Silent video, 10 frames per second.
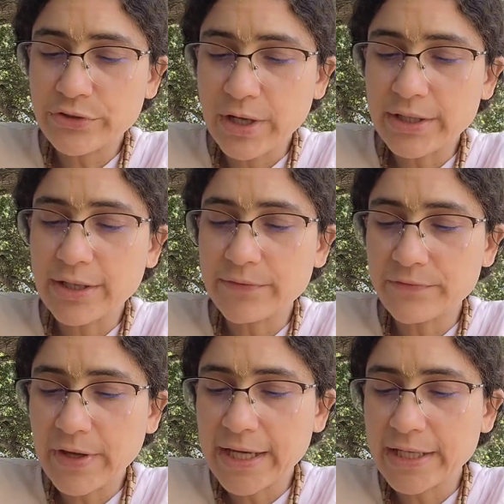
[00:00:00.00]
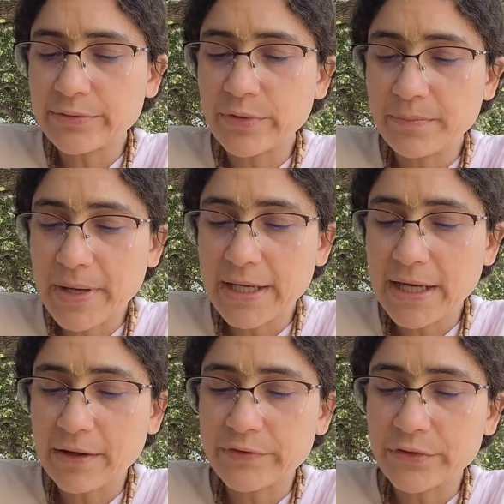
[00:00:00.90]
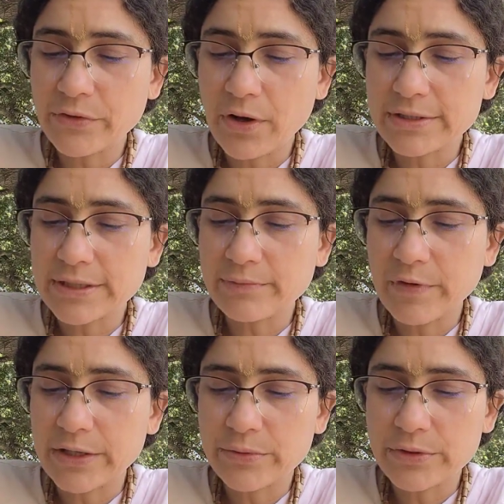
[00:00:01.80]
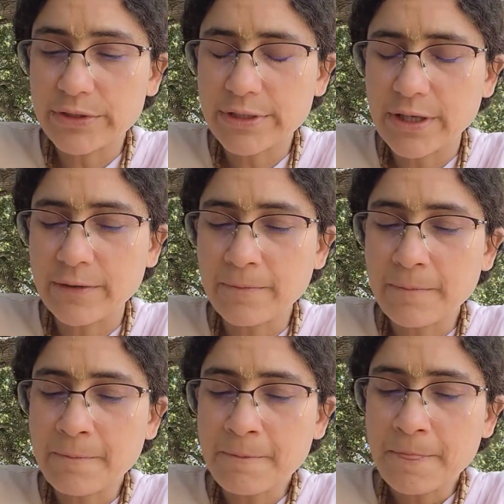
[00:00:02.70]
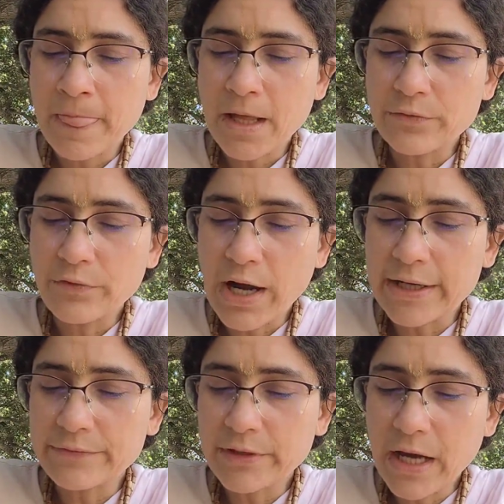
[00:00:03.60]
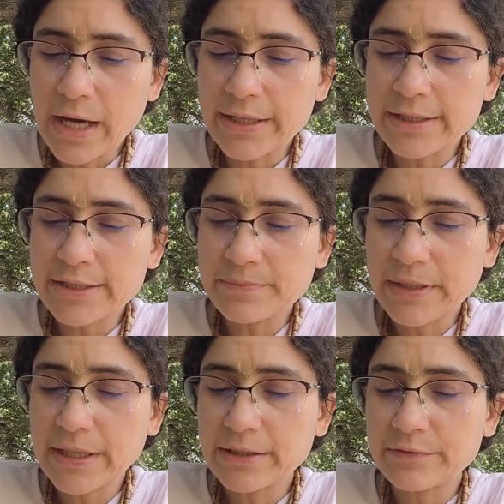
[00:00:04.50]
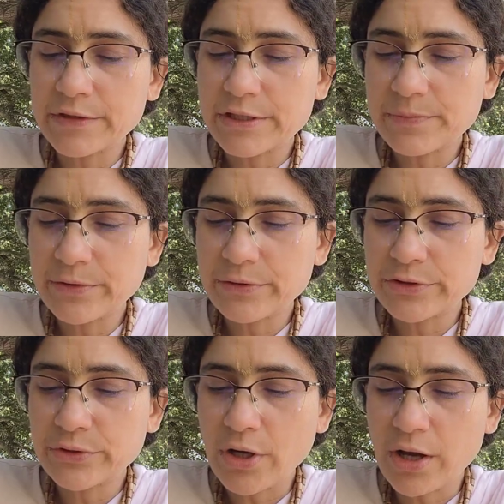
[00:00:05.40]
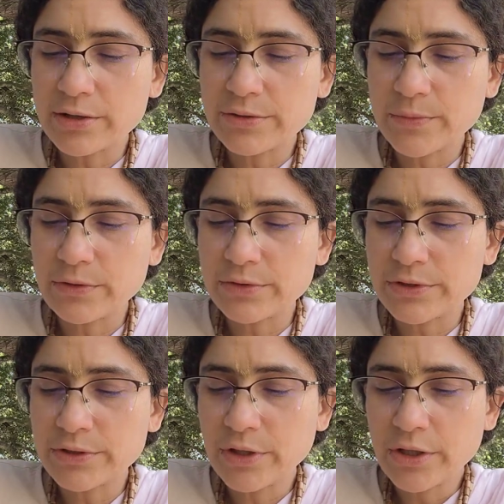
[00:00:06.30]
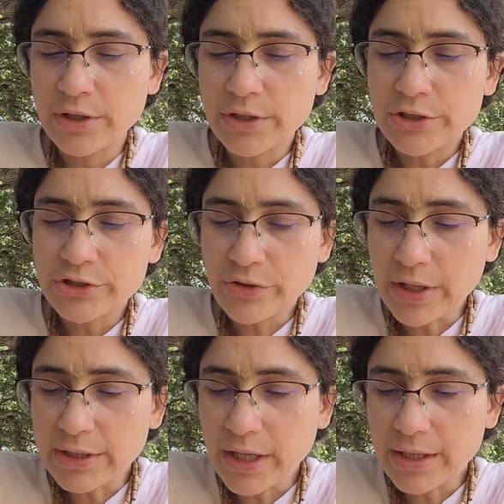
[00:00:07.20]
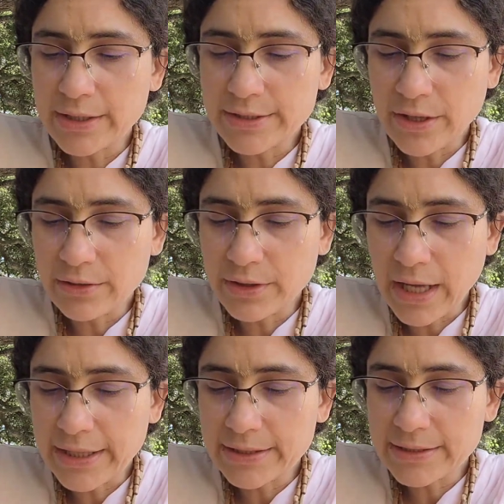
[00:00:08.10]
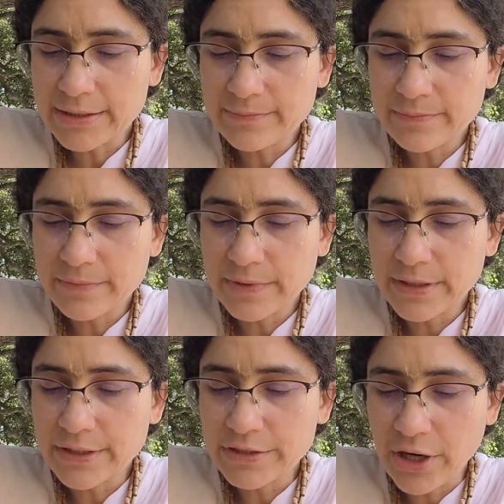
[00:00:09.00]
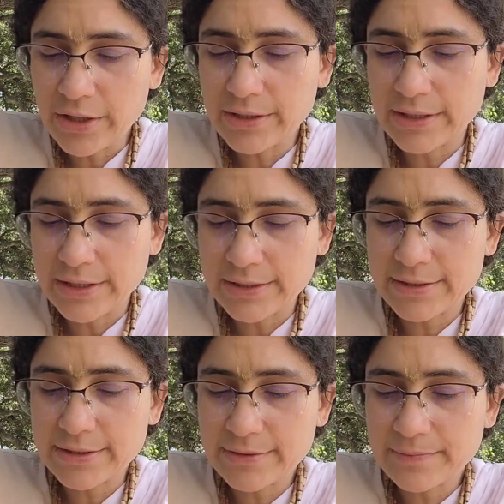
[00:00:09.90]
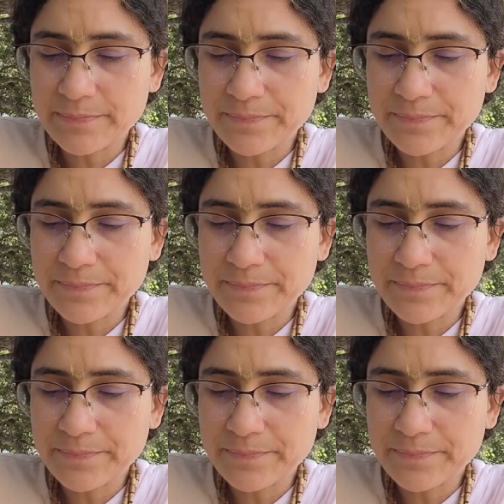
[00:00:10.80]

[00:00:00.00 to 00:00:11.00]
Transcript: shraddha faith, we may, after crossing Vaikunta, arrive in the highest plane of the spiritual cosmos. Shraddha is our light in the darkness.